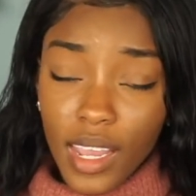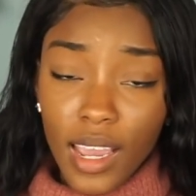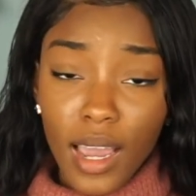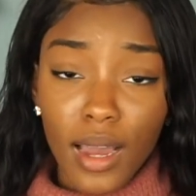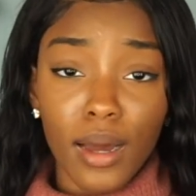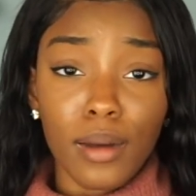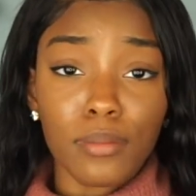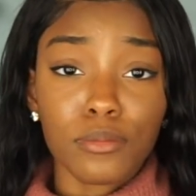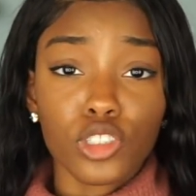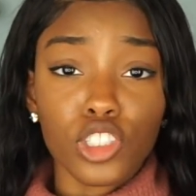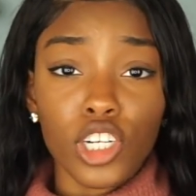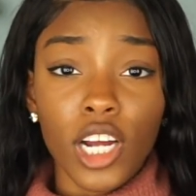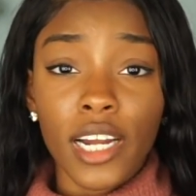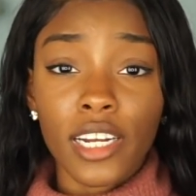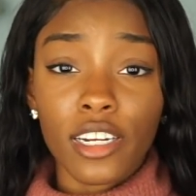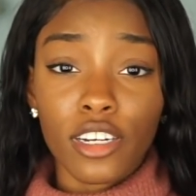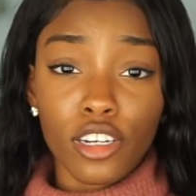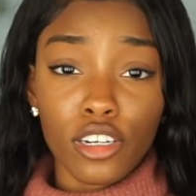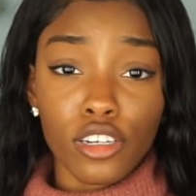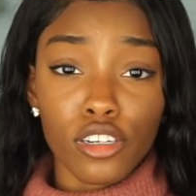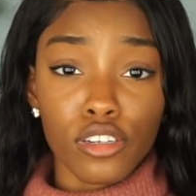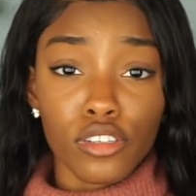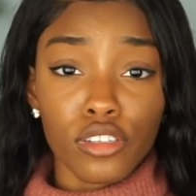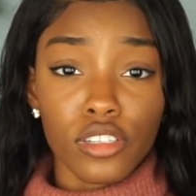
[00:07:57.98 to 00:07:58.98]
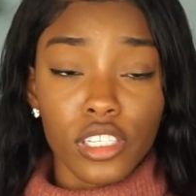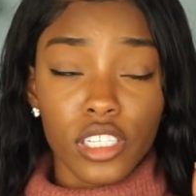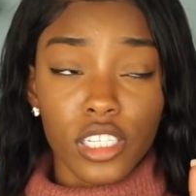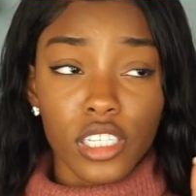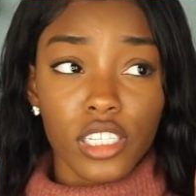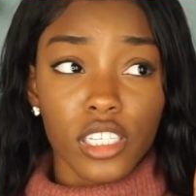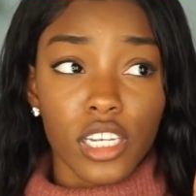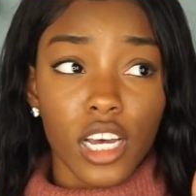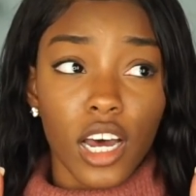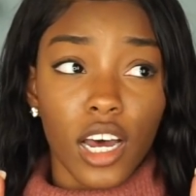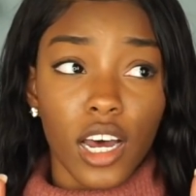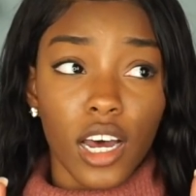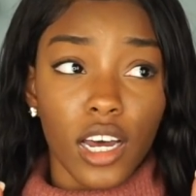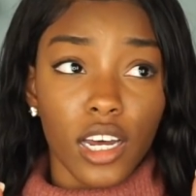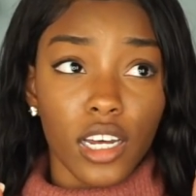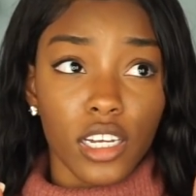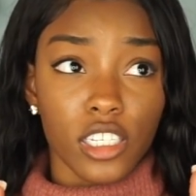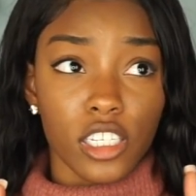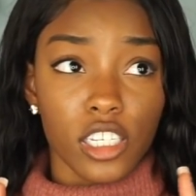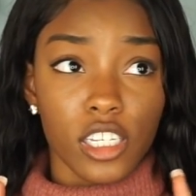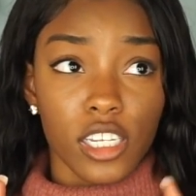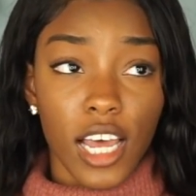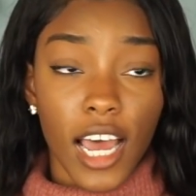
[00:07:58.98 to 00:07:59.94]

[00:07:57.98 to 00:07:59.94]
I'm trying to go uh